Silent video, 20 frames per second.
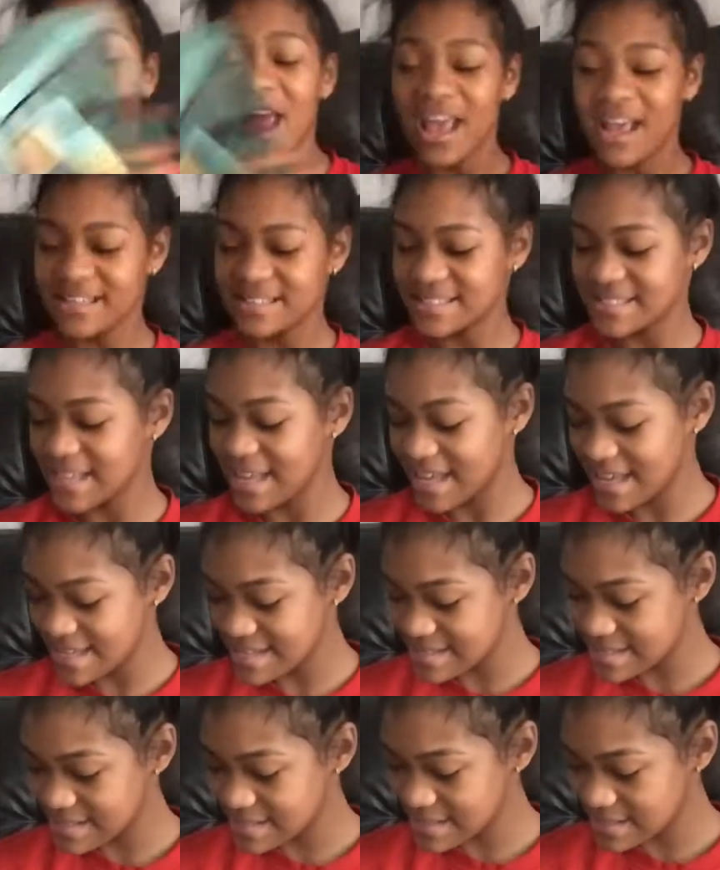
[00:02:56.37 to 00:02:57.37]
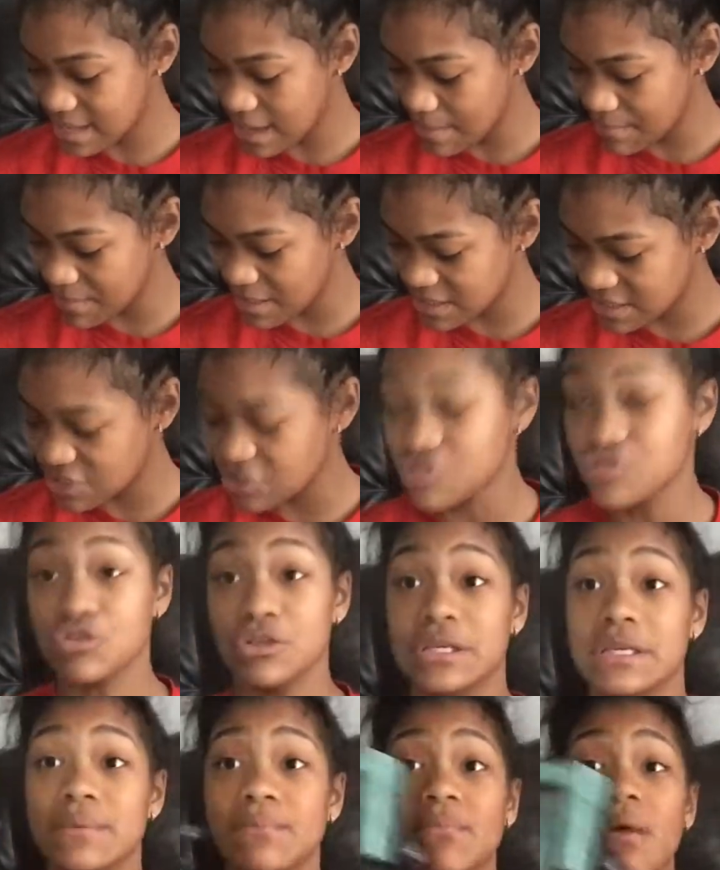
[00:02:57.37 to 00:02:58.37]
It says, it's
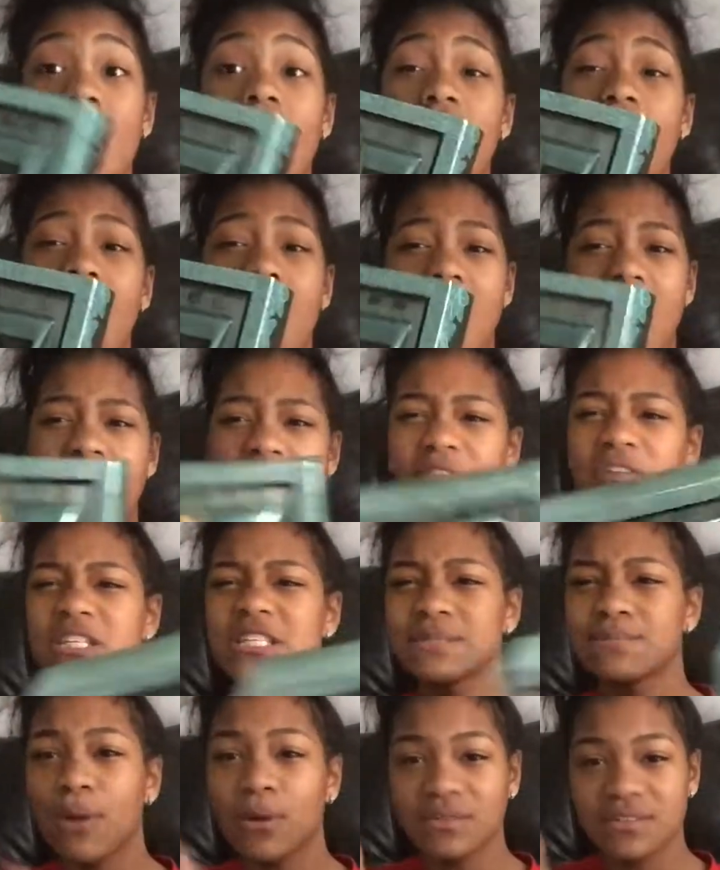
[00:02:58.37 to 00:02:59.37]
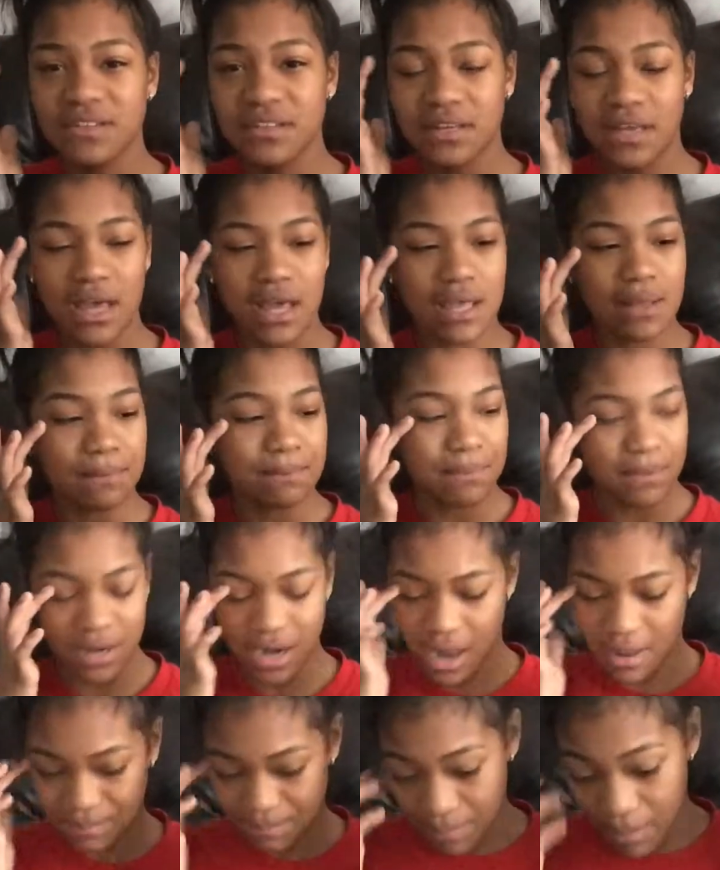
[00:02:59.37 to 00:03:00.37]
Dream. I haven't smelt it yet, but
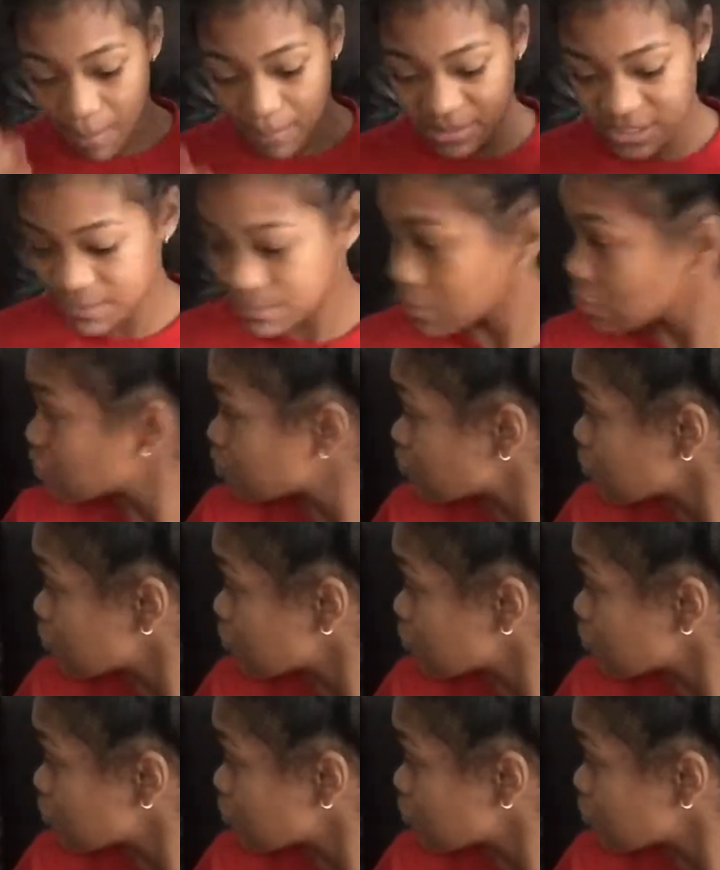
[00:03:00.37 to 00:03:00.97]
it probably smells